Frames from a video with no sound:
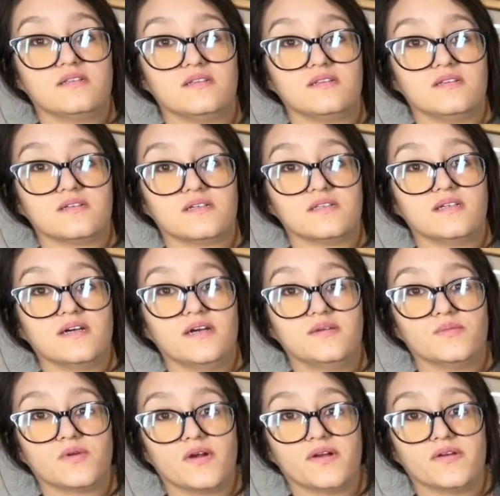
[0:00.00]
Look at that
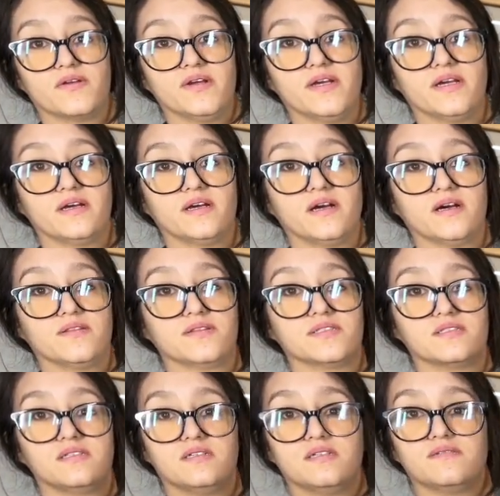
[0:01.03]
embroidery on the
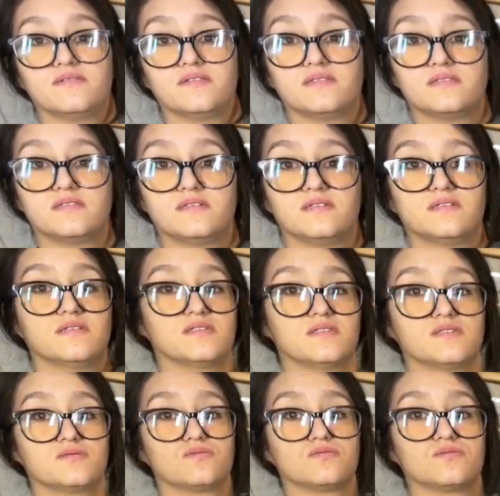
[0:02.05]
sleeves.
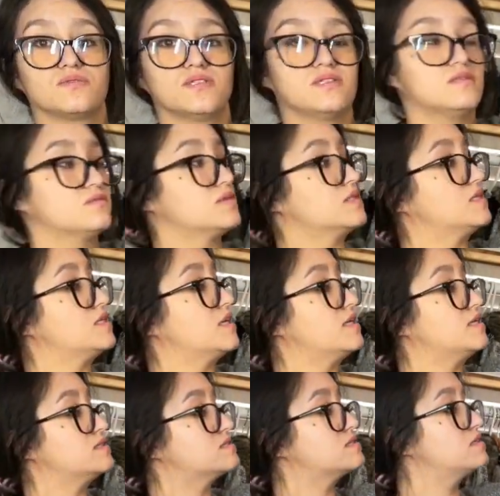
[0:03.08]
It's really, really
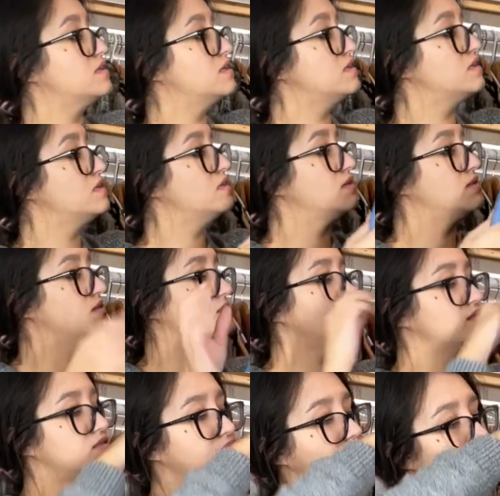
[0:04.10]
nice.
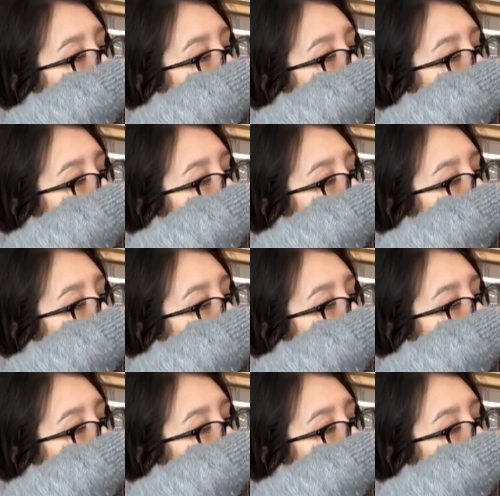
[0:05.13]
This is a